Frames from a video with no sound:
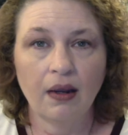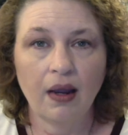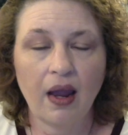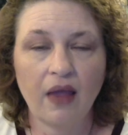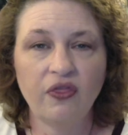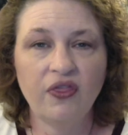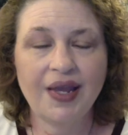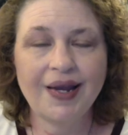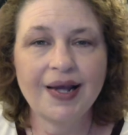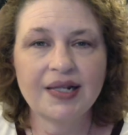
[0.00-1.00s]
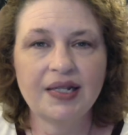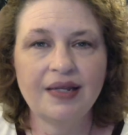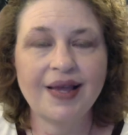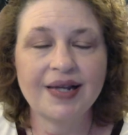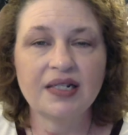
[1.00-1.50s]
And then I see
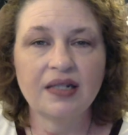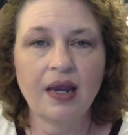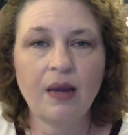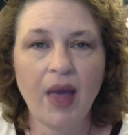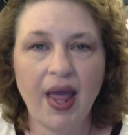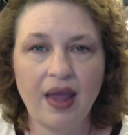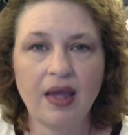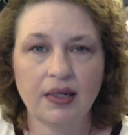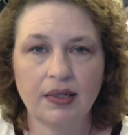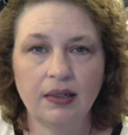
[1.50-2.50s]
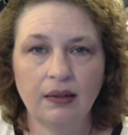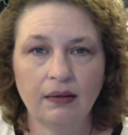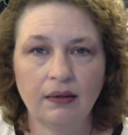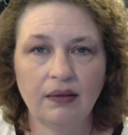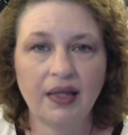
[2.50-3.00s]
that same hand
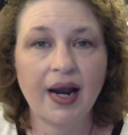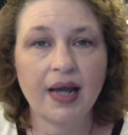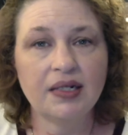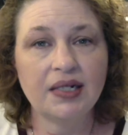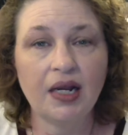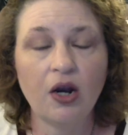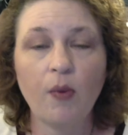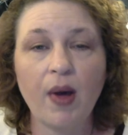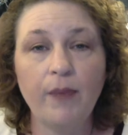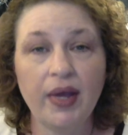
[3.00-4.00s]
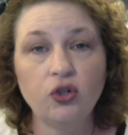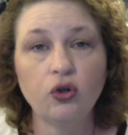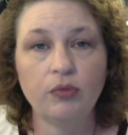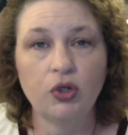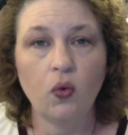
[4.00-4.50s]
that I had seen on my
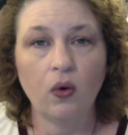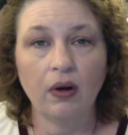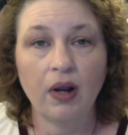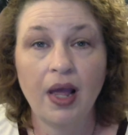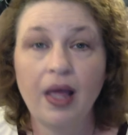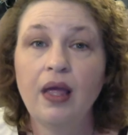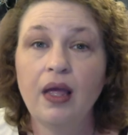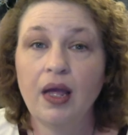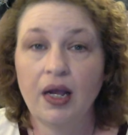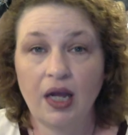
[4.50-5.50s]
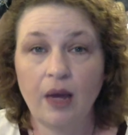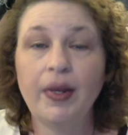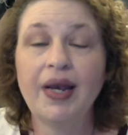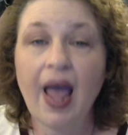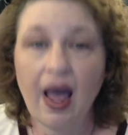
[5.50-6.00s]
bedroom door
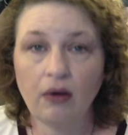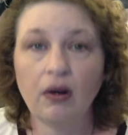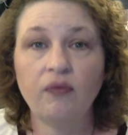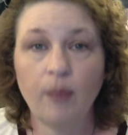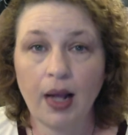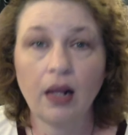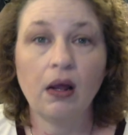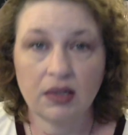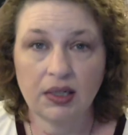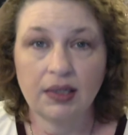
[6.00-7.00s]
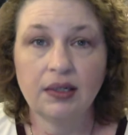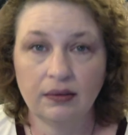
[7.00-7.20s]
coming out of my closet.